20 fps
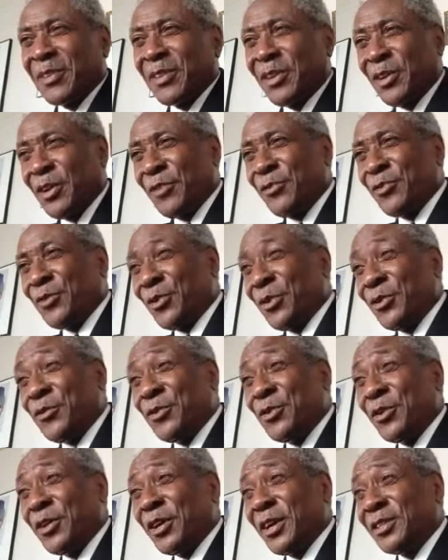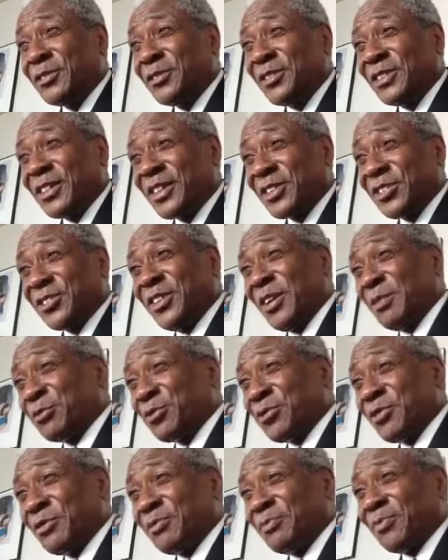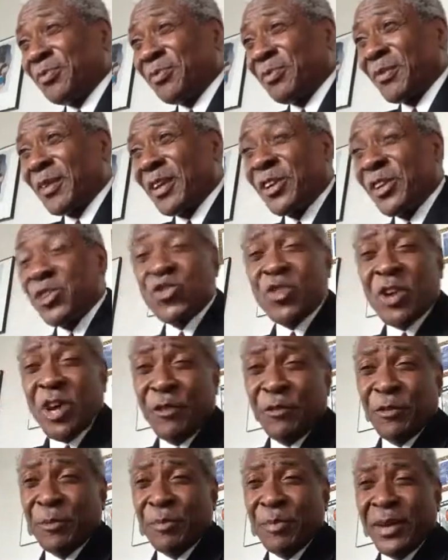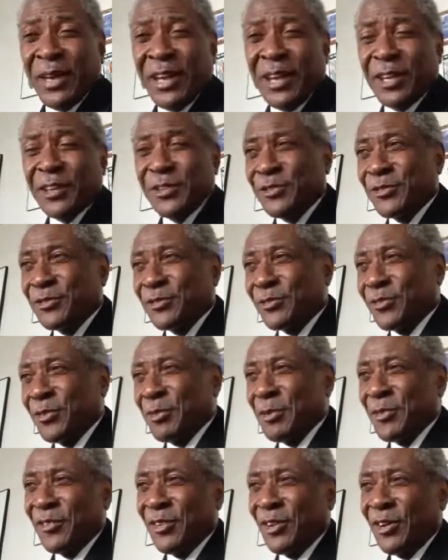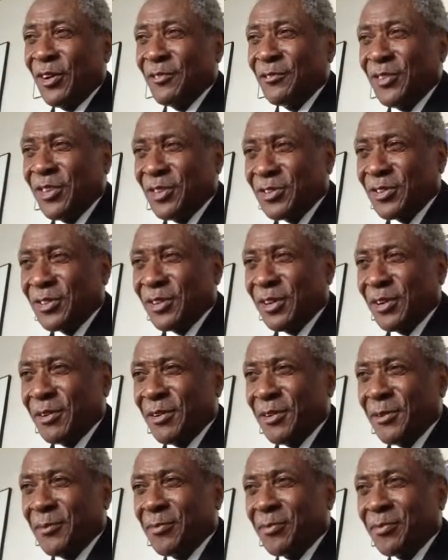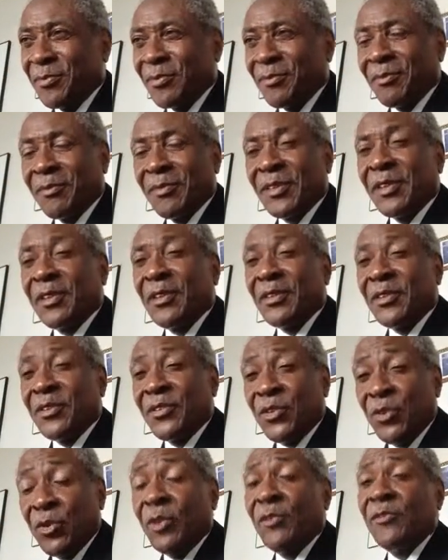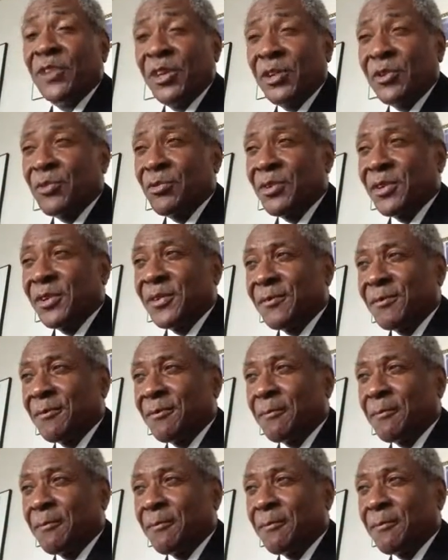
Therefore, if you can accept a triumphant past from a flawed visionary, your victory